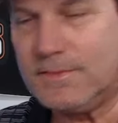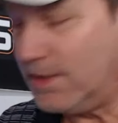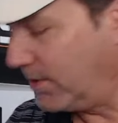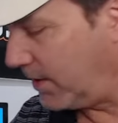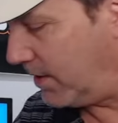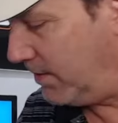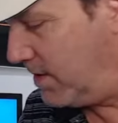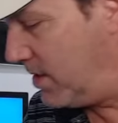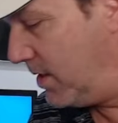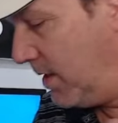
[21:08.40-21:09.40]
Okay,
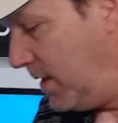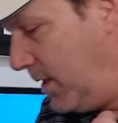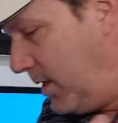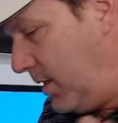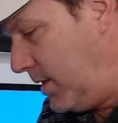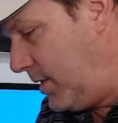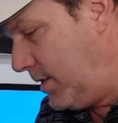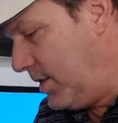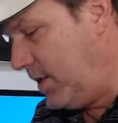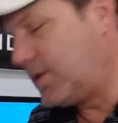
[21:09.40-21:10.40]

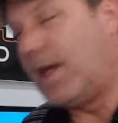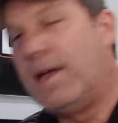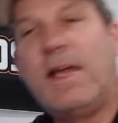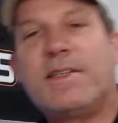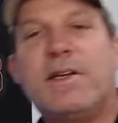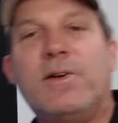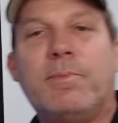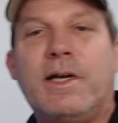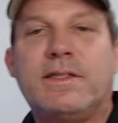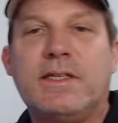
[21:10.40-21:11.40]
this I talk
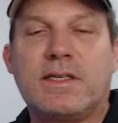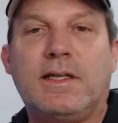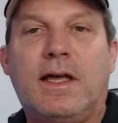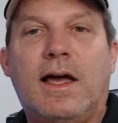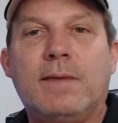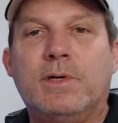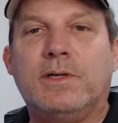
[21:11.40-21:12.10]
about this a lot,